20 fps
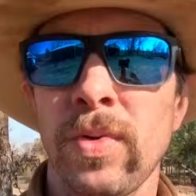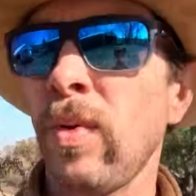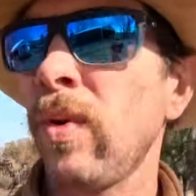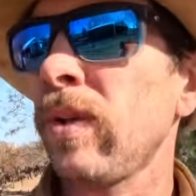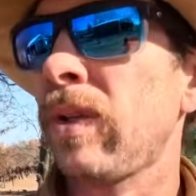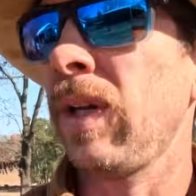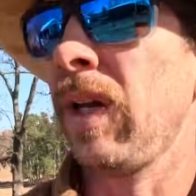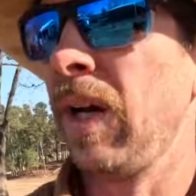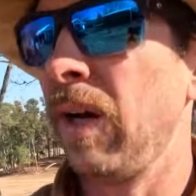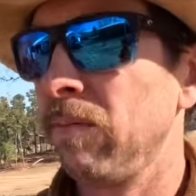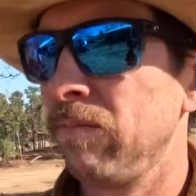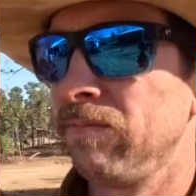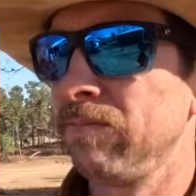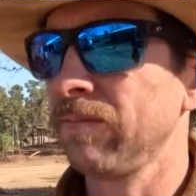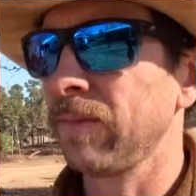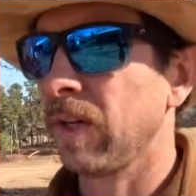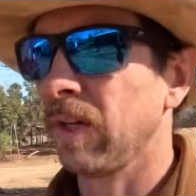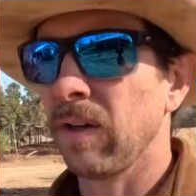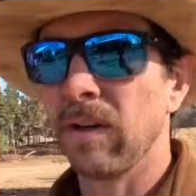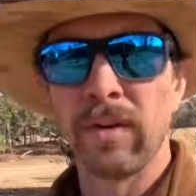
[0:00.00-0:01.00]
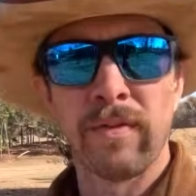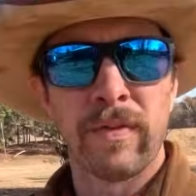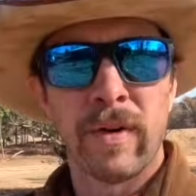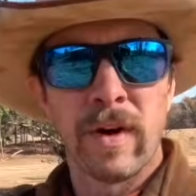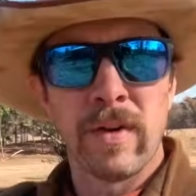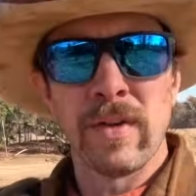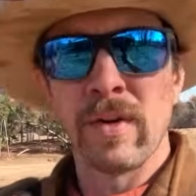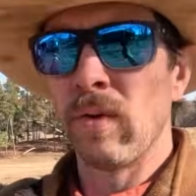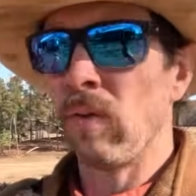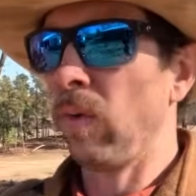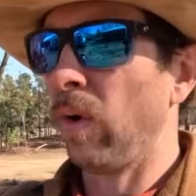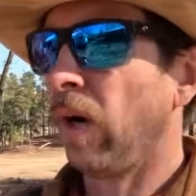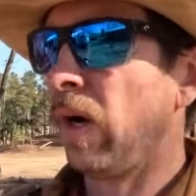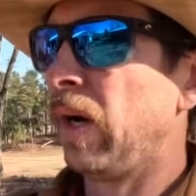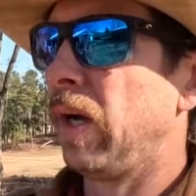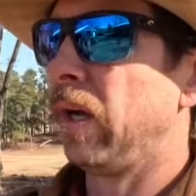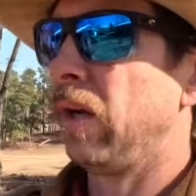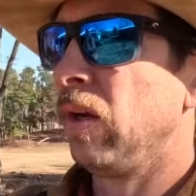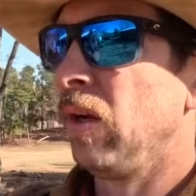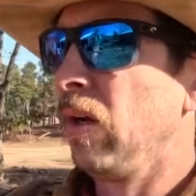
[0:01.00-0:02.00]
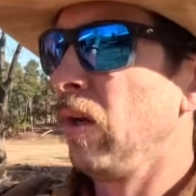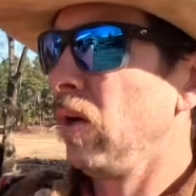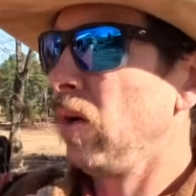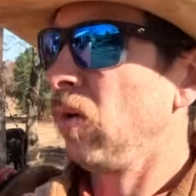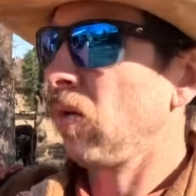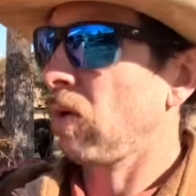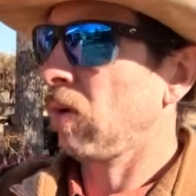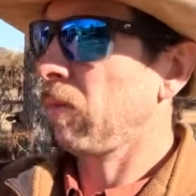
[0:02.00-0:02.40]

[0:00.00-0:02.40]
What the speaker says: want them a little further away. We're